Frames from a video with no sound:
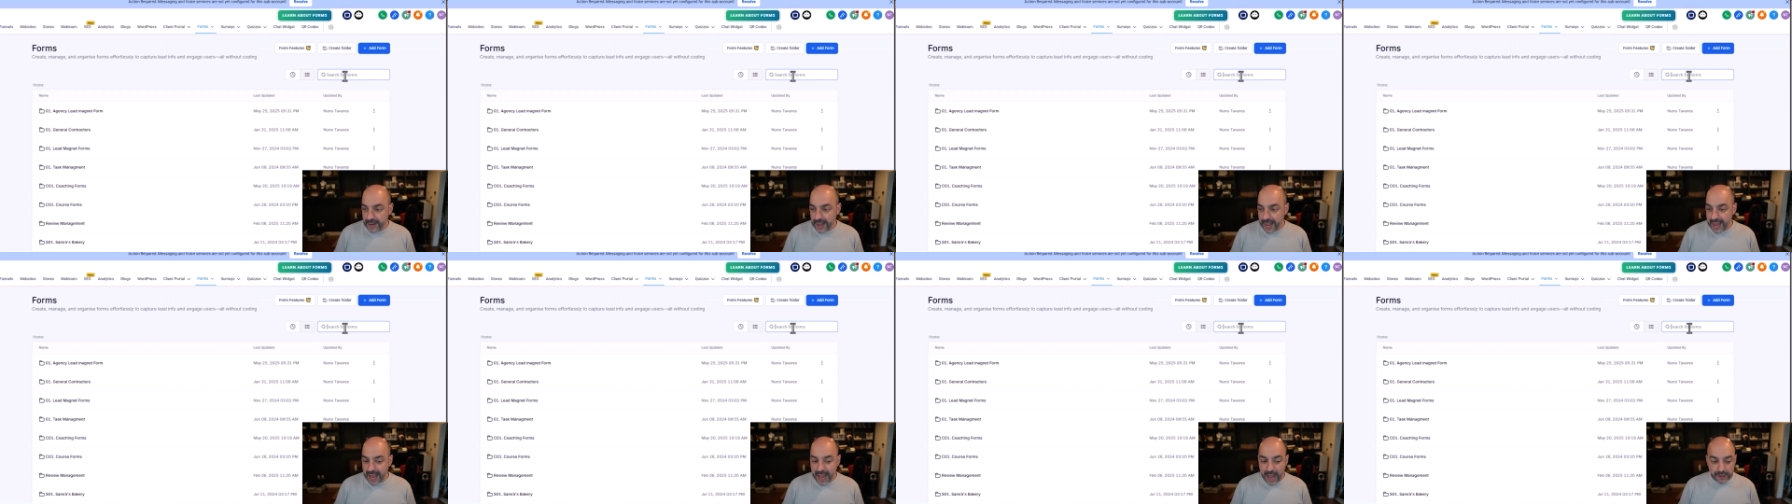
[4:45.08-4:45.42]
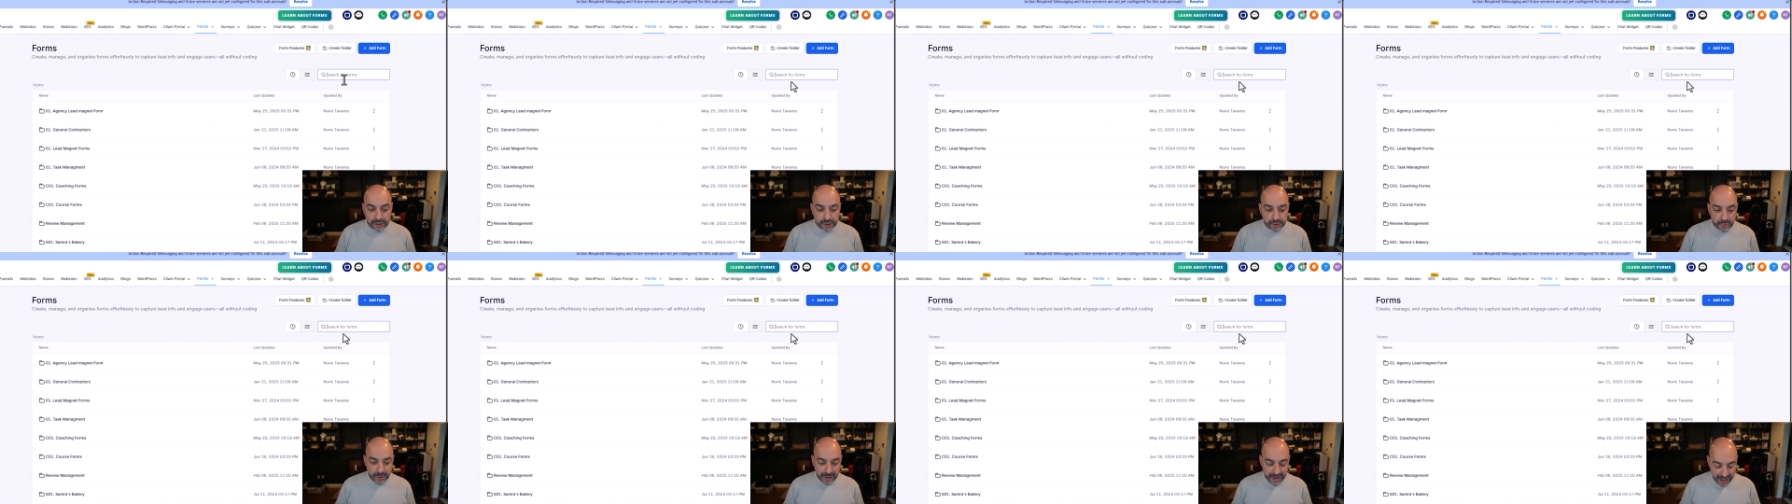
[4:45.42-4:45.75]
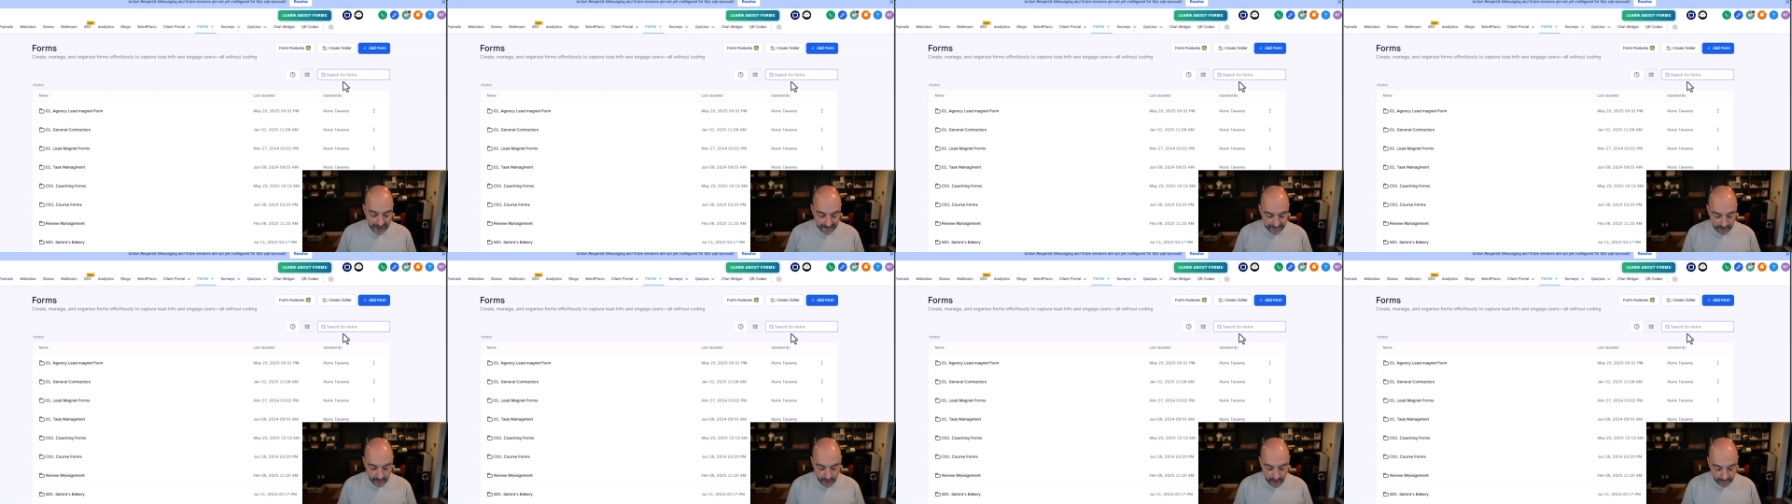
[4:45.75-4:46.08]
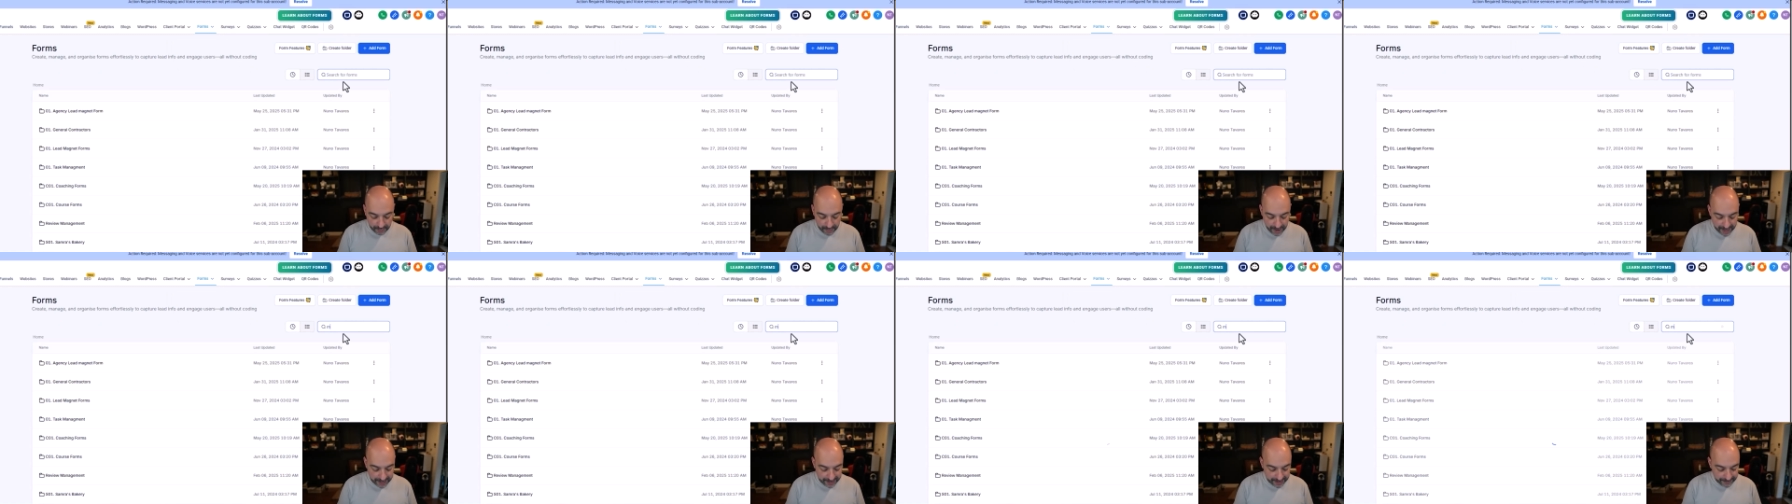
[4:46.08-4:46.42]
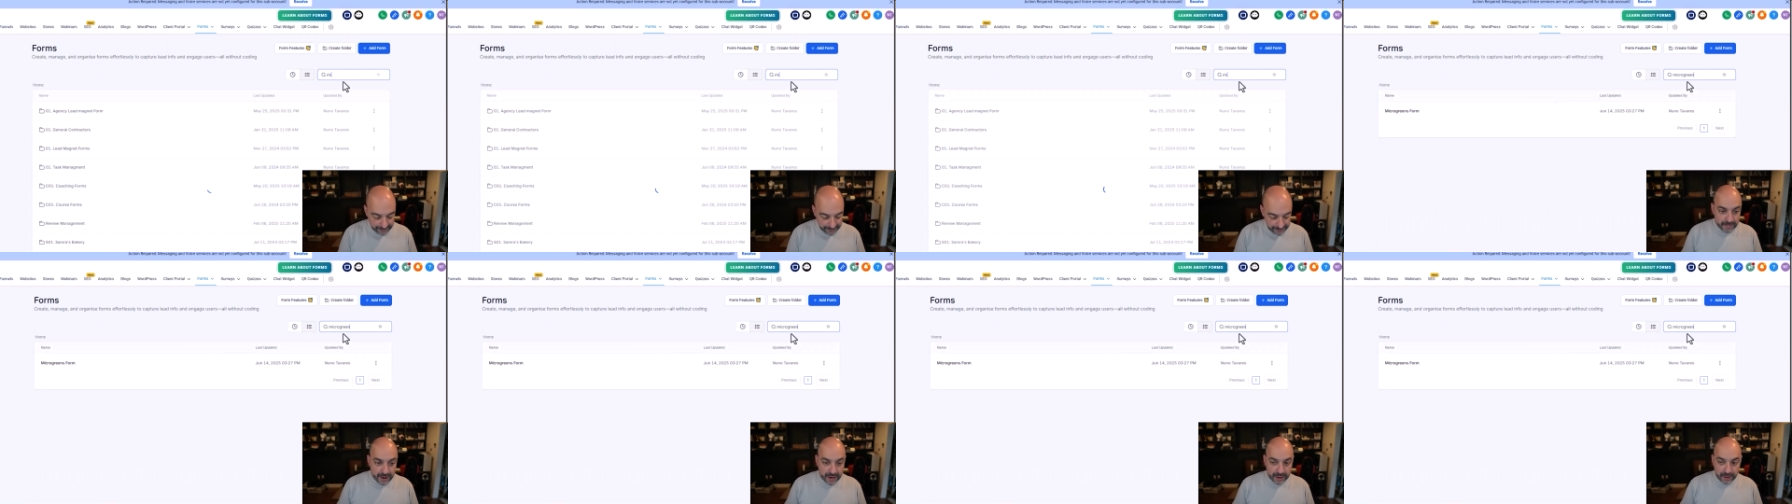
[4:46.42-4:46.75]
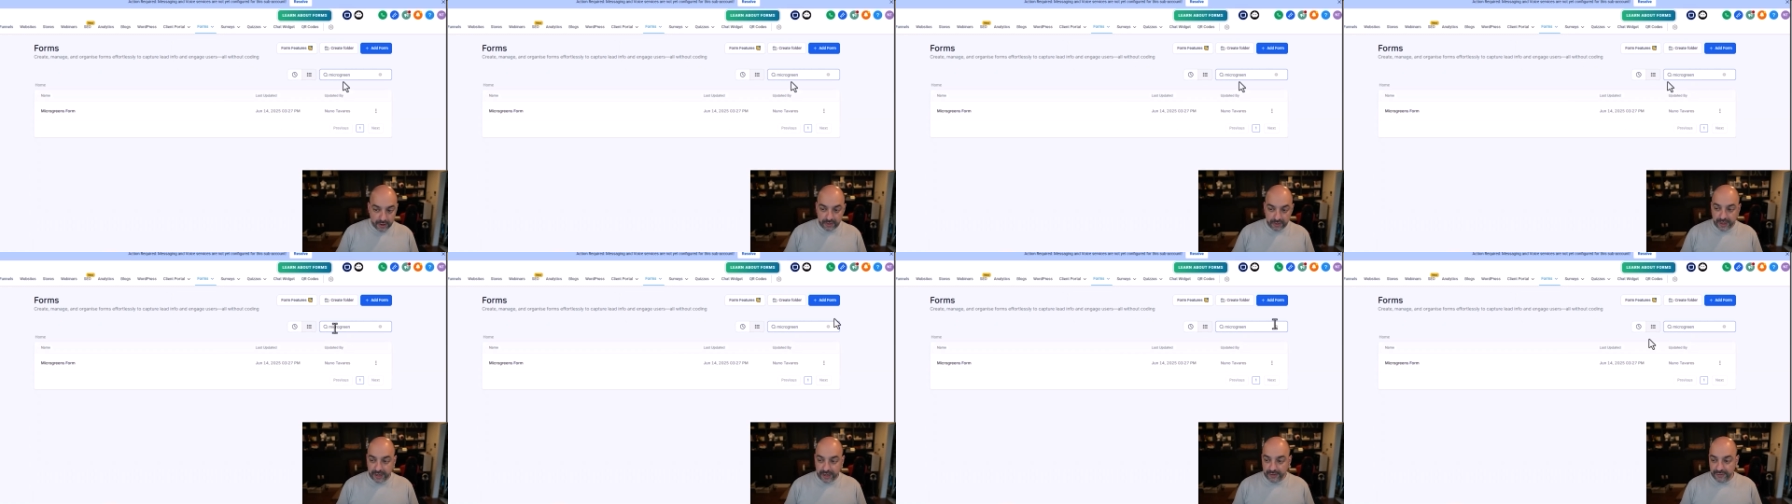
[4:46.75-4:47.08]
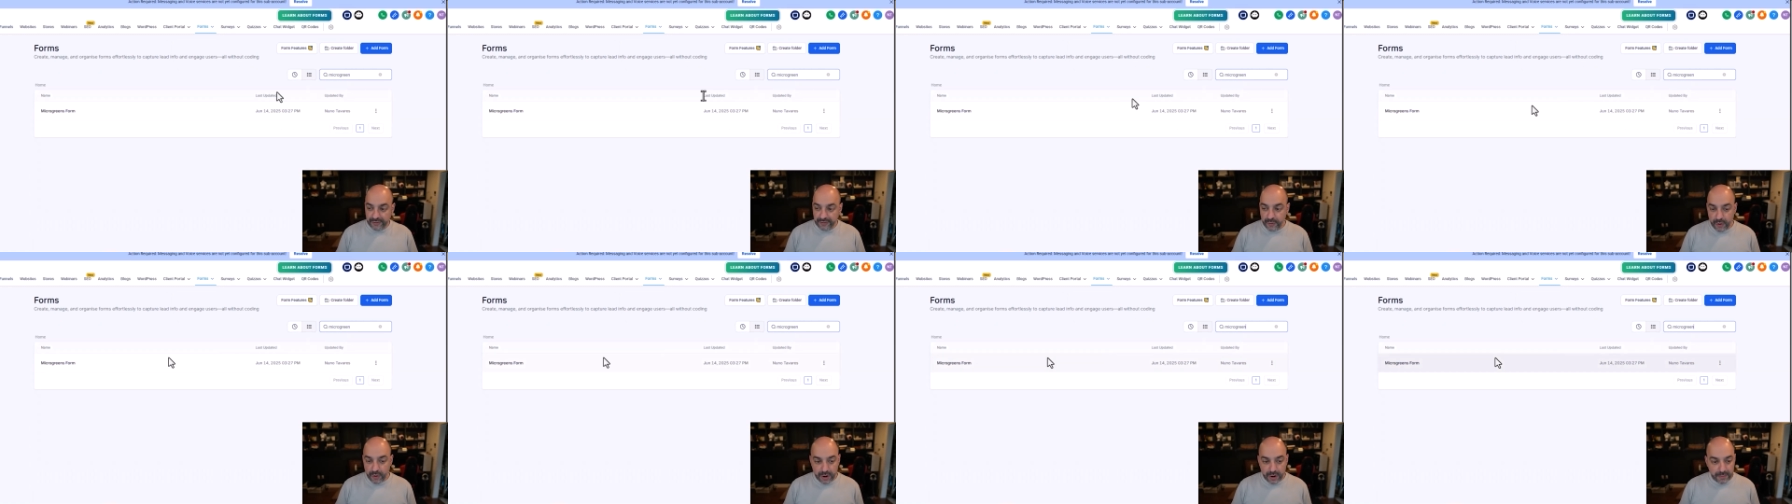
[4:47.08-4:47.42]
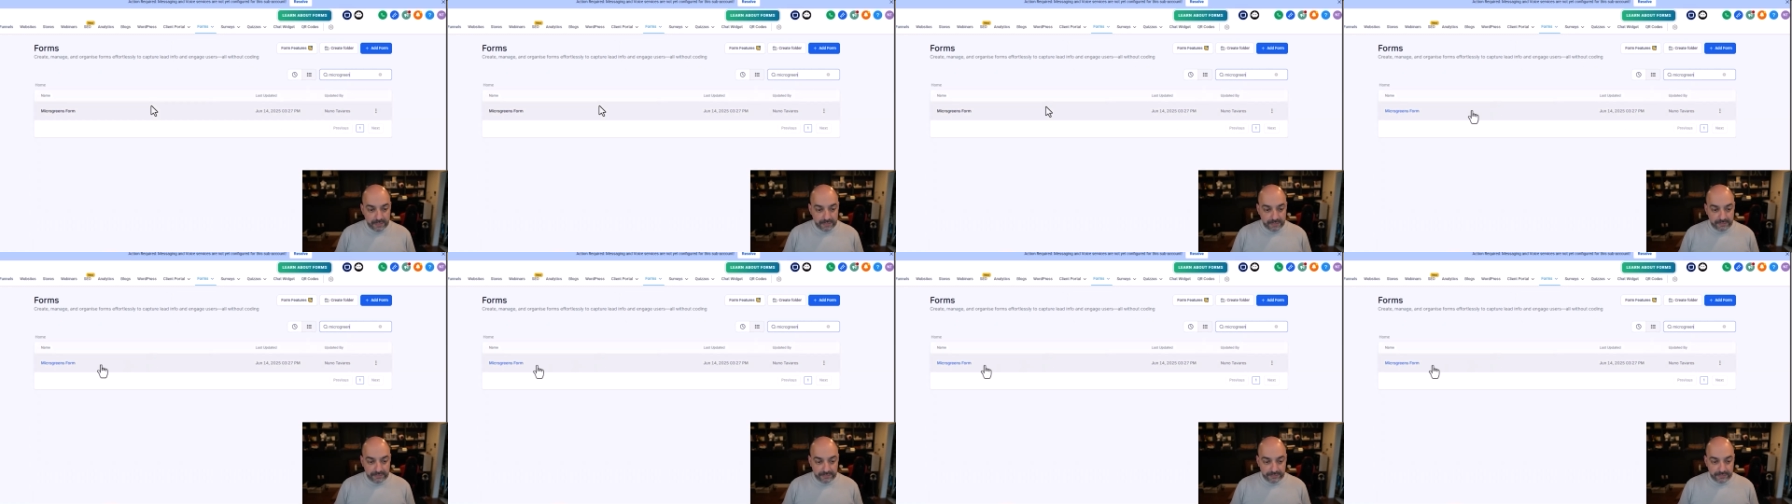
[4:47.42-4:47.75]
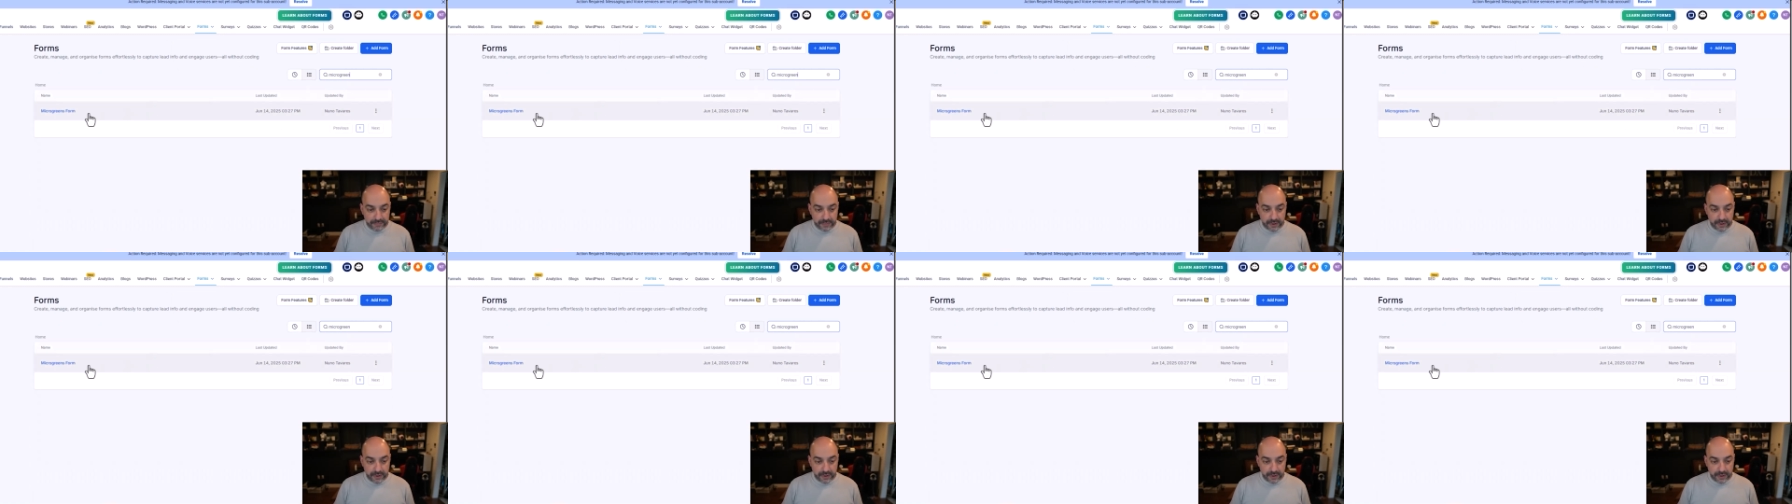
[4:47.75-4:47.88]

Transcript: Okay. I just want to have it all ready. Microgreen form.